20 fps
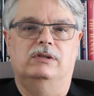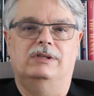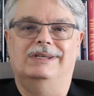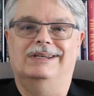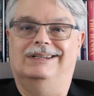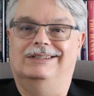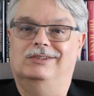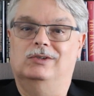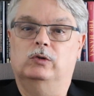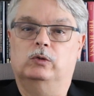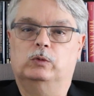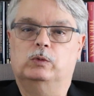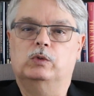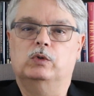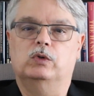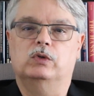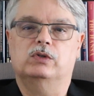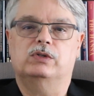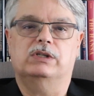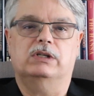the unknown
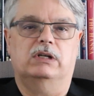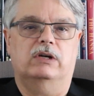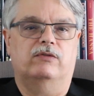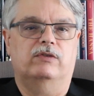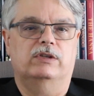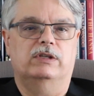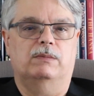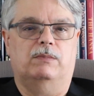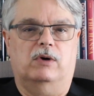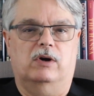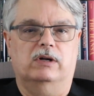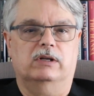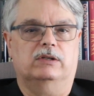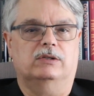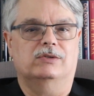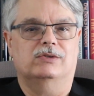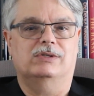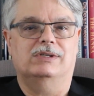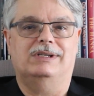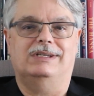rules that govern the
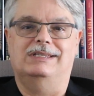particles